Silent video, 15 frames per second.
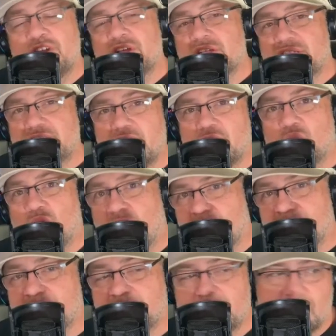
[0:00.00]
instead of
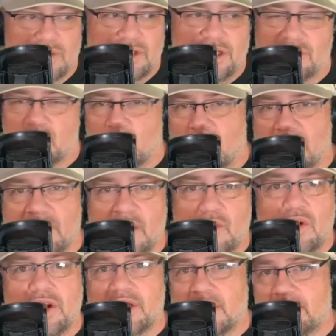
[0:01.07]
Washington, which is where they want
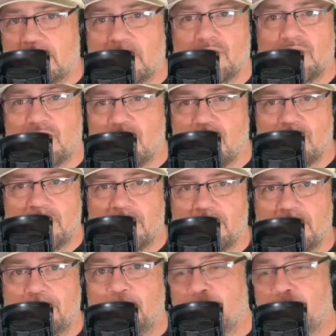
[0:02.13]
to get their recruiting in.